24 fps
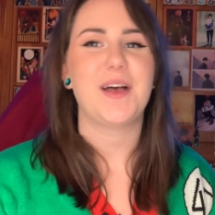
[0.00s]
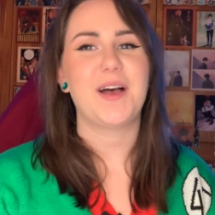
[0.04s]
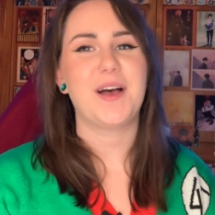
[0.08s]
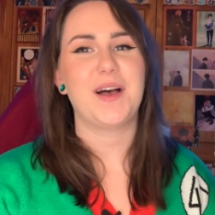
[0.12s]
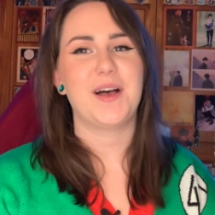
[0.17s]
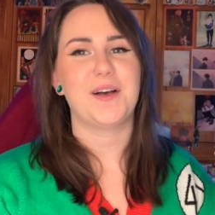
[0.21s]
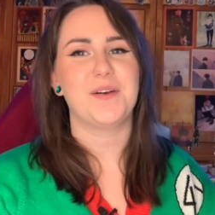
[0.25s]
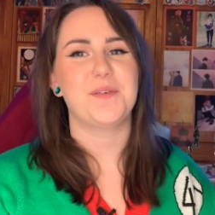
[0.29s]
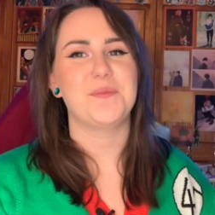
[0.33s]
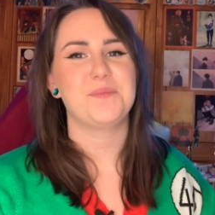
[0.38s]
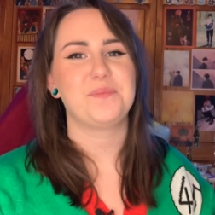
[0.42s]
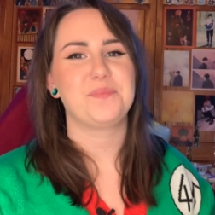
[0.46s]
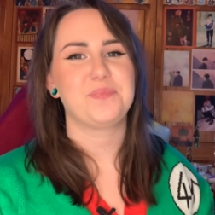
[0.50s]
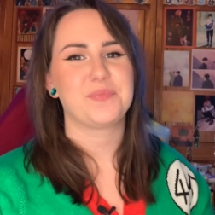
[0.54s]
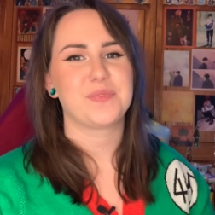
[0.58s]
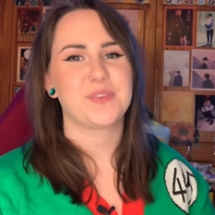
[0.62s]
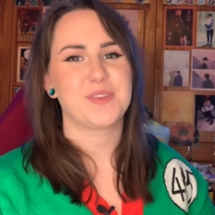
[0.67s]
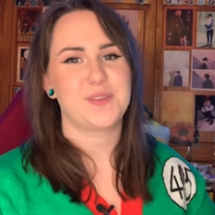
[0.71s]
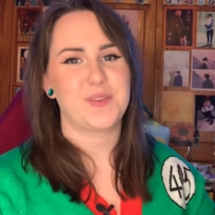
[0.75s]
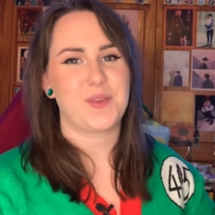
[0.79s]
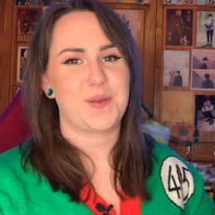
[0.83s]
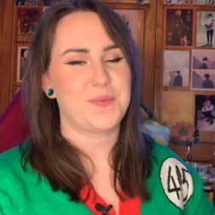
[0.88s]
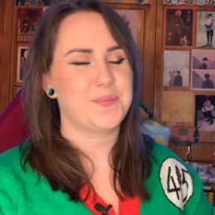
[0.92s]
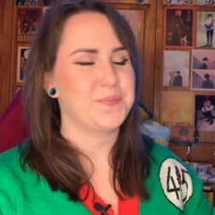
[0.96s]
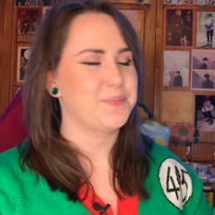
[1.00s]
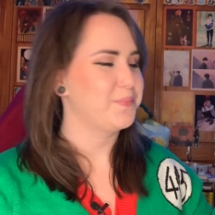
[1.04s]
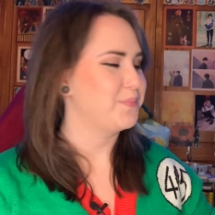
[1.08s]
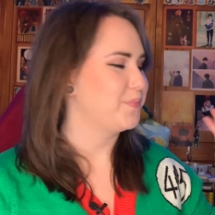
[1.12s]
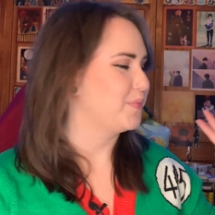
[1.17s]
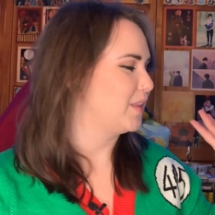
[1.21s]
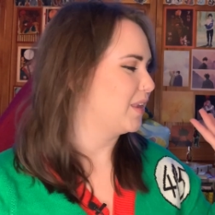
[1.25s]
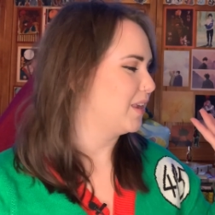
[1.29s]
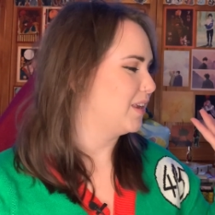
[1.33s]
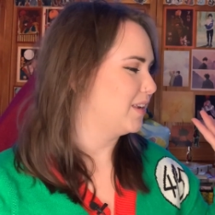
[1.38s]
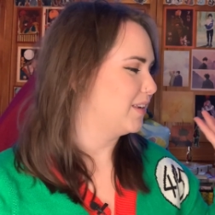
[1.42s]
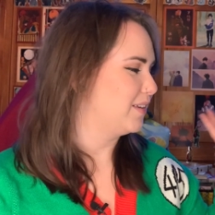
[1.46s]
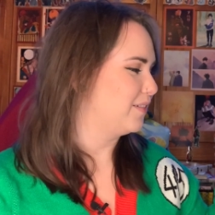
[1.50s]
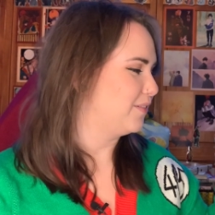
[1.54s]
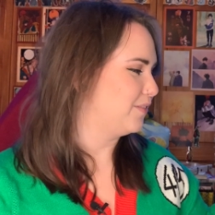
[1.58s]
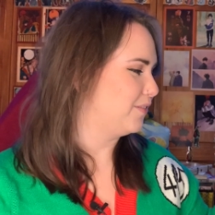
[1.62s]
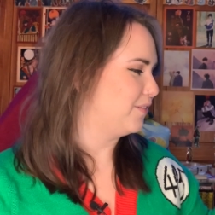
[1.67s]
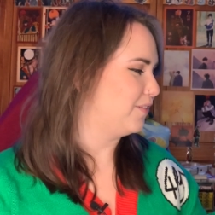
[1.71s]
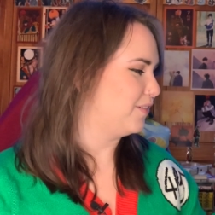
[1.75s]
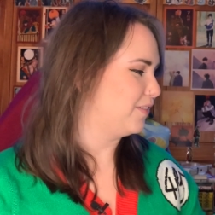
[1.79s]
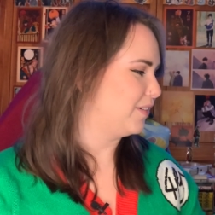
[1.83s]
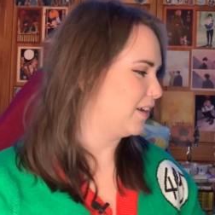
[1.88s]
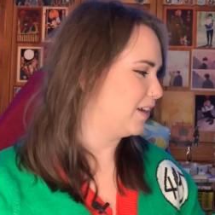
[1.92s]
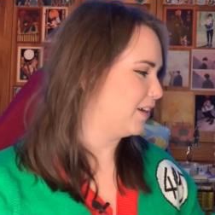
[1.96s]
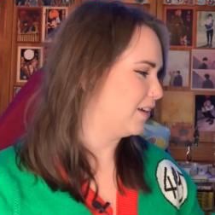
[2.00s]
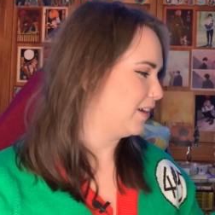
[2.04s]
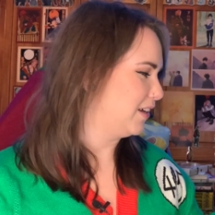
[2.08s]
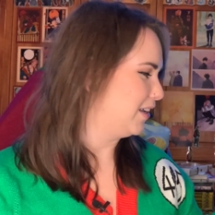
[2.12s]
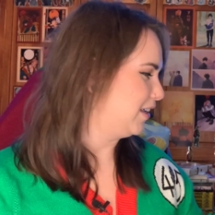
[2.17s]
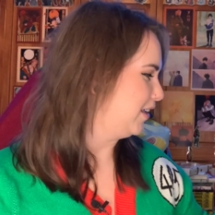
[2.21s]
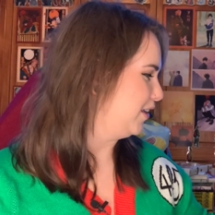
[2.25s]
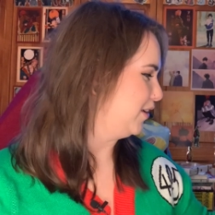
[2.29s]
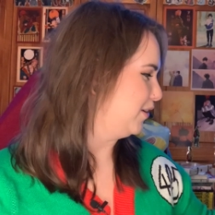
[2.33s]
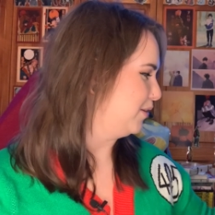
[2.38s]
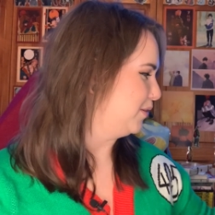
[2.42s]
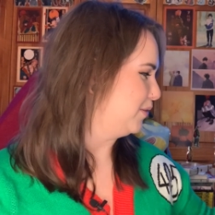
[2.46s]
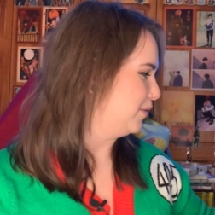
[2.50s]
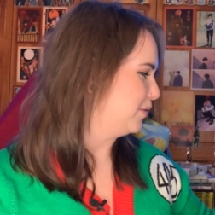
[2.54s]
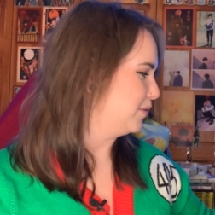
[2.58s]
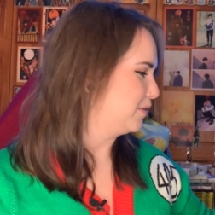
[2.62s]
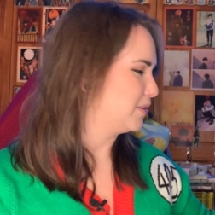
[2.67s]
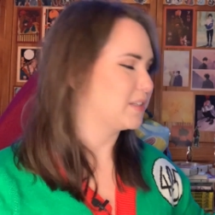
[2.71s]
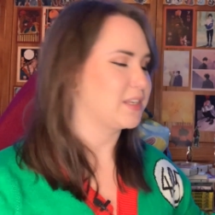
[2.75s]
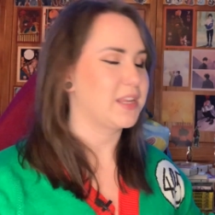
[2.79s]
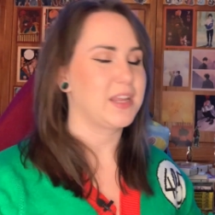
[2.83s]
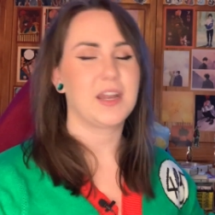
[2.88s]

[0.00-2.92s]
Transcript: Um, so very cute.